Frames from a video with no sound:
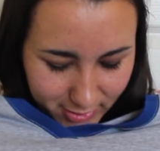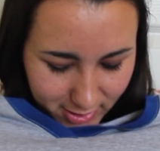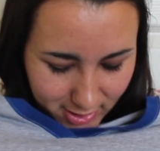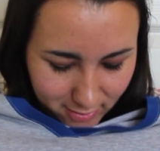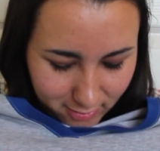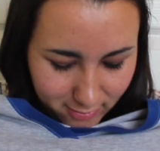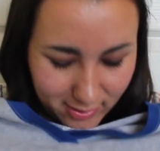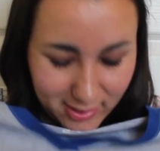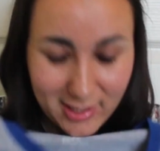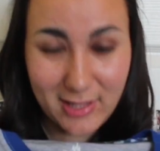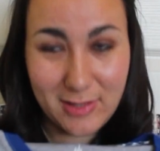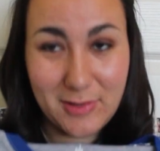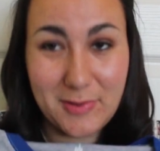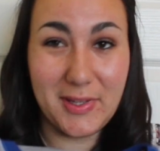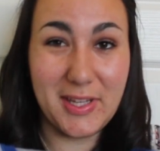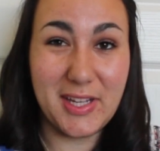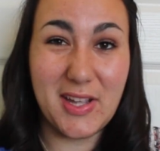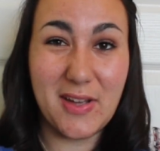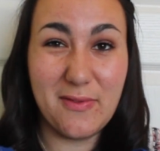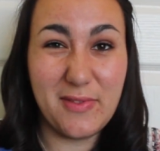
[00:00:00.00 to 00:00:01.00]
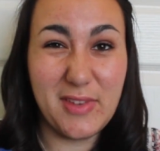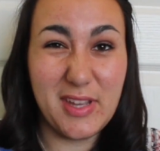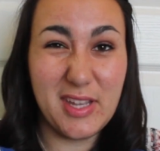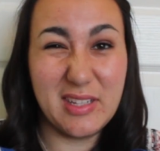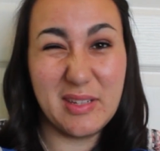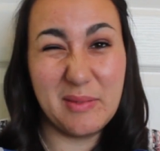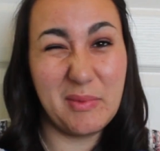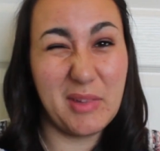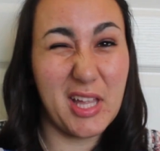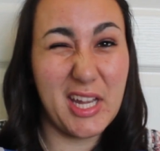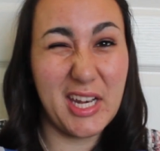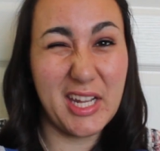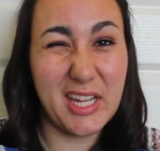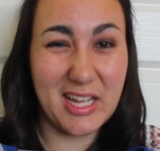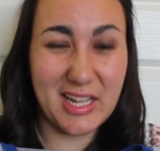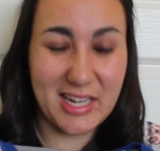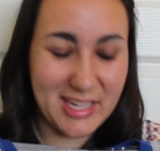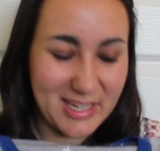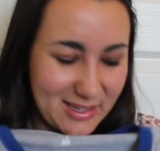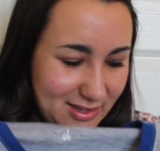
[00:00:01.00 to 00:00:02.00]
cute, and it's really comfy, and I'm glad I
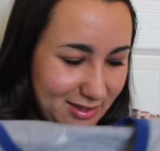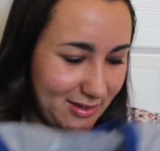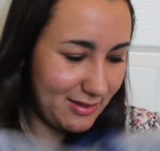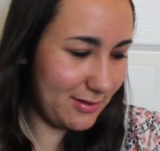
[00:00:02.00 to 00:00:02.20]
got it.